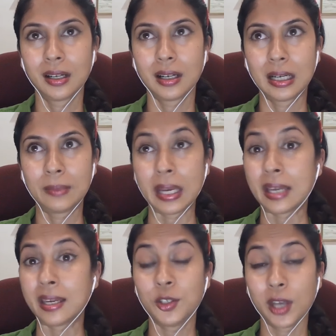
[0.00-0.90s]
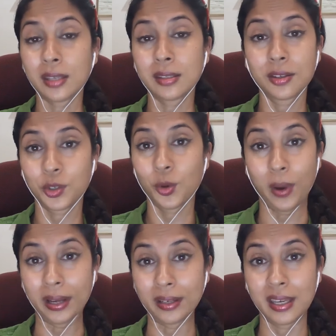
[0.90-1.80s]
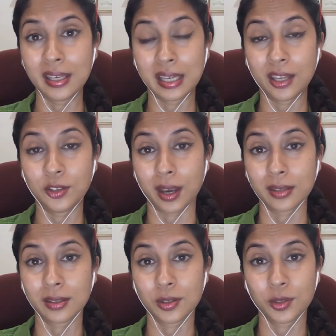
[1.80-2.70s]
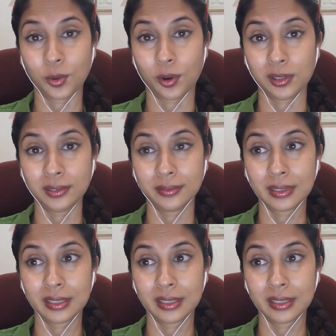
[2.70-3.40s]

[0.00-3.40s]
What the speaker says: An injustice to one is an injustice to all.